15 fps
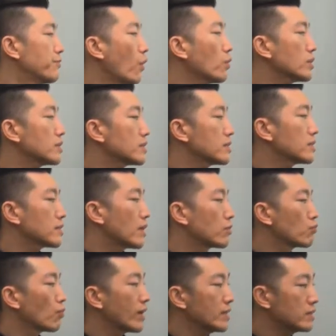focuses
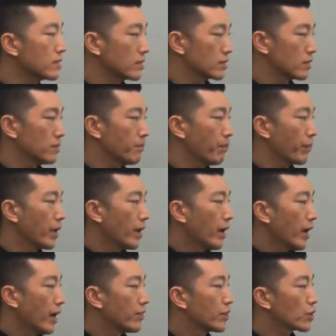on racism
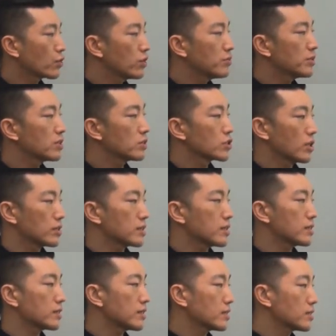and the criminal
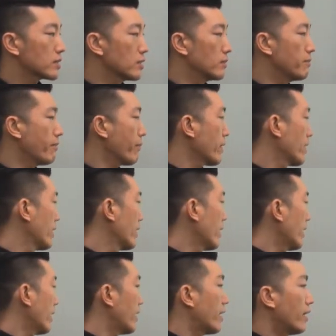justice system,
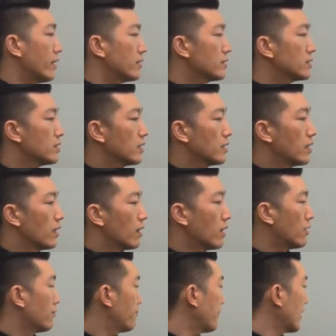and
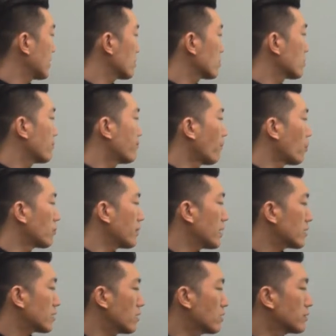followed the
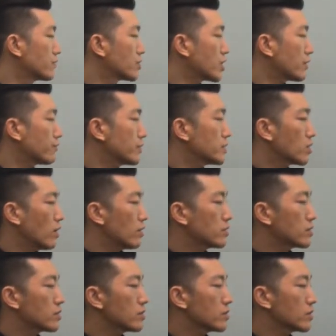format of Geoffrey
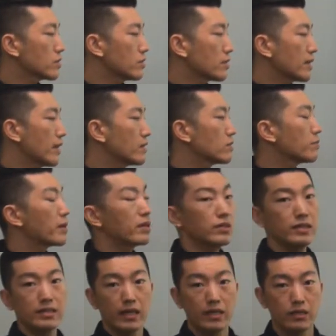Chaucer's The
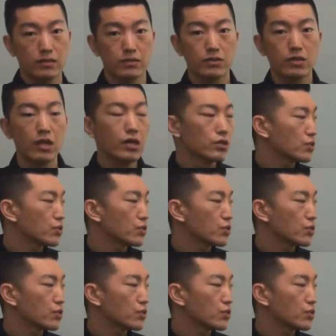Canterbury Tales.